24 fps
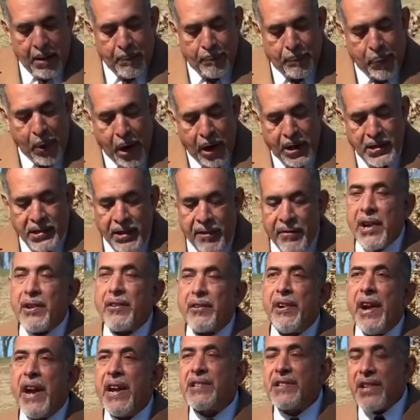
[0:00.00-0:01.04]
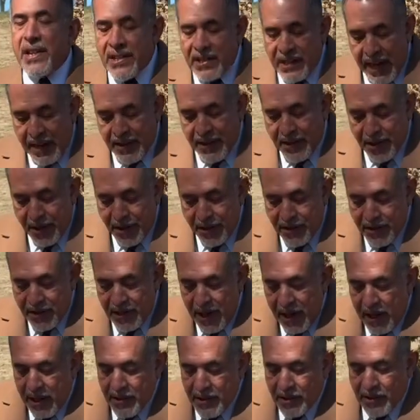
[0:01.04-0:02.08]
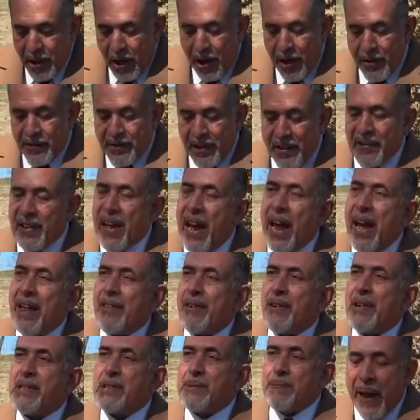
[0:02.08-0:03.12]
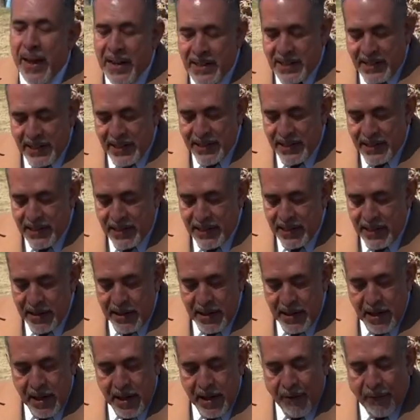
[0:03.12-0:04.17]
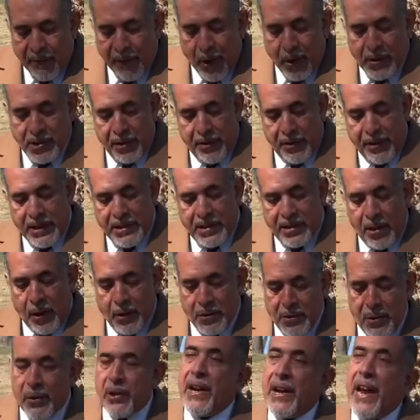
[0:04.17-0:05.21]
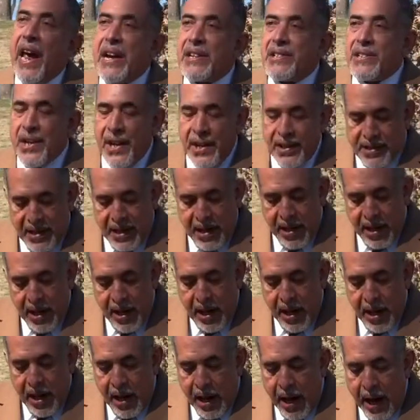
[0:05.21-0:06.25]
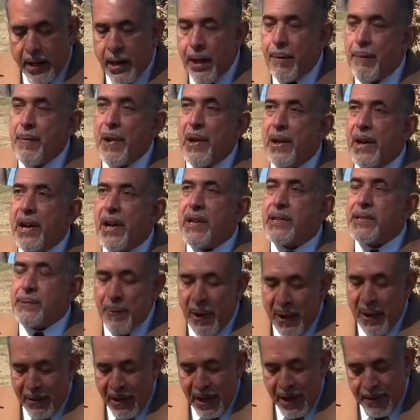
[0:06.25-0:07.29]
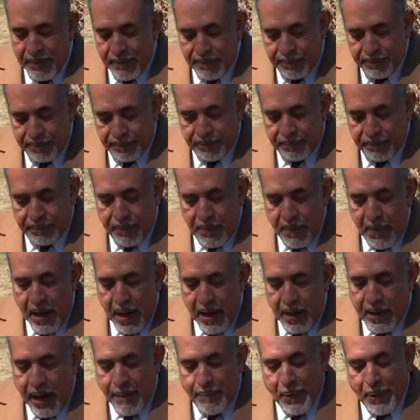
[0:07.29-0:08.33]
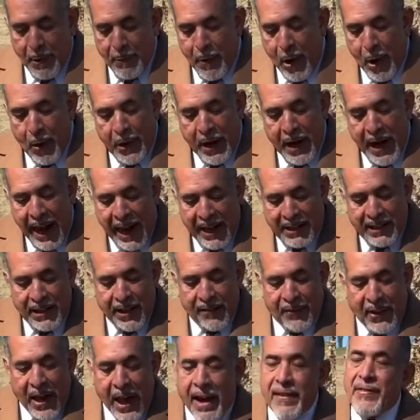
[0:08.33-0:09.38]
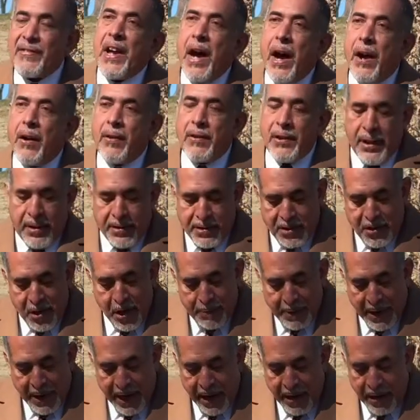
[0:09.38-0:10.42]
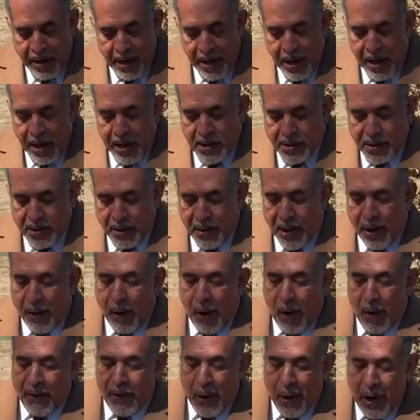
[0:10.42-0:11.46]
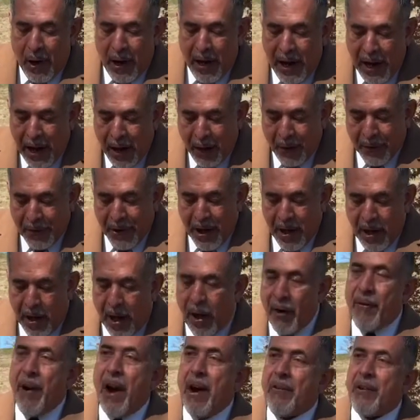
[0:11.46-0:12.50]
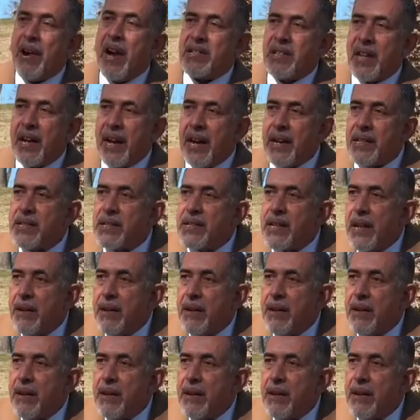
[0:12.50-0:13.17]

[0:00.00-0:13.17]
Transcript: Parks and recreation centers serve as gathering spaces, fostering social connections and community spirit. They promote an active lifestyle, contributing to the overall health of our residents.